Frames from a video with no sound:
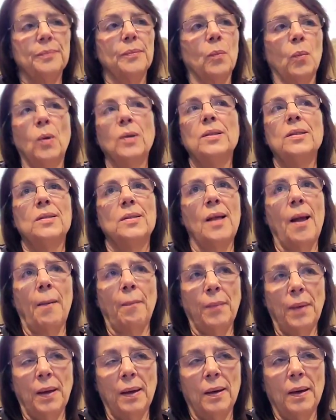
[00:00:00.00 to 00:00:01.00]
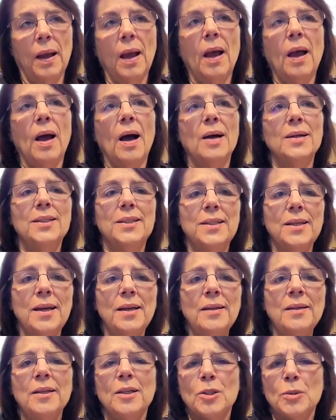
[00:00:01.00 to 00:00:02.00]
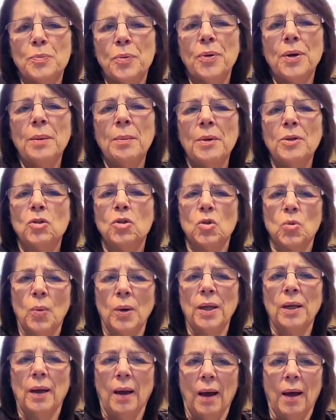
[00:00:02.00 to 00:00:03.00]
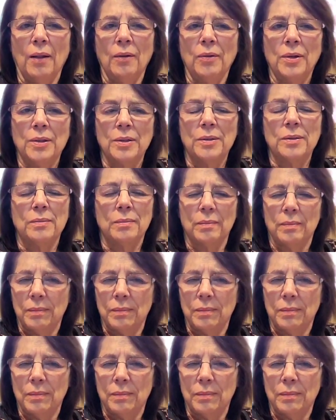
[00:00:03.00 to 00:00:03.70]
What does that mean? A sin is pretty much 20 calories.